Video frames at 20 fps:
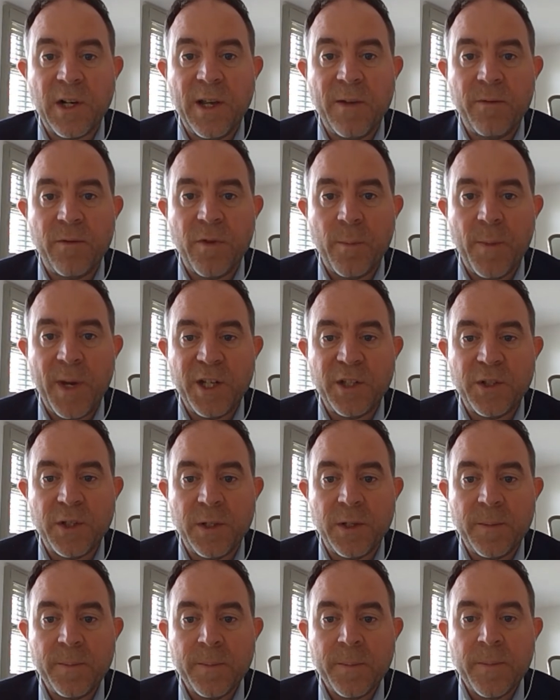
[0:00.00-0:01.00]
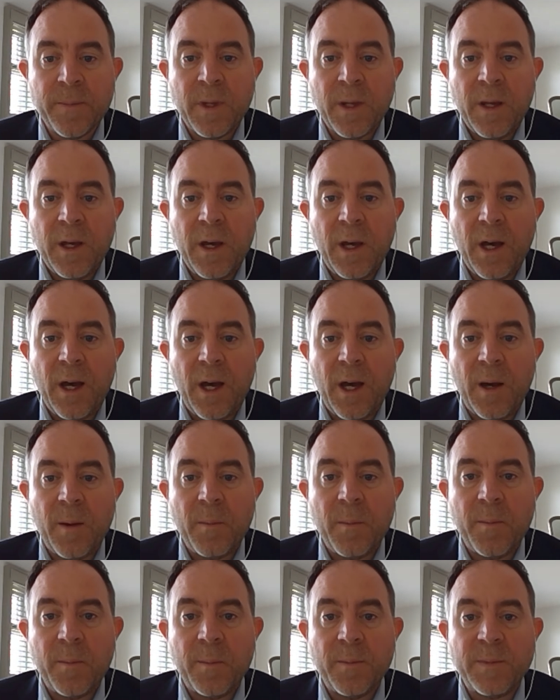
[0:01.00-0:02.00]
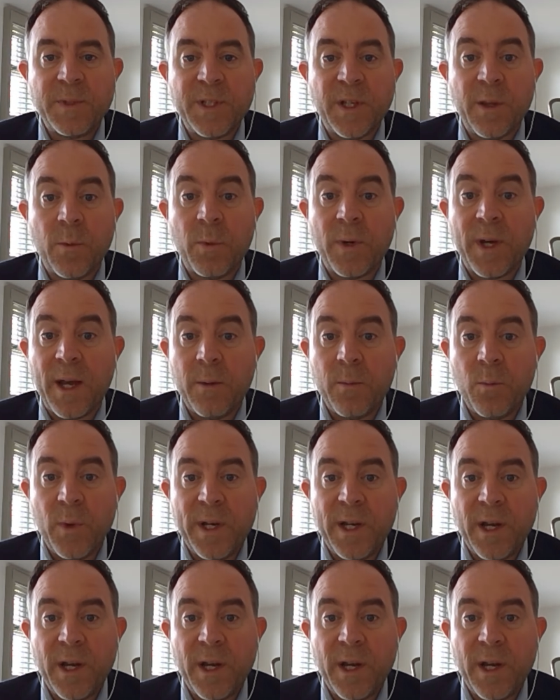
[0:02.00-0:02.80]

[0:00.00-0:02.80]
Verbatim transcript: information. Um, so that, again, we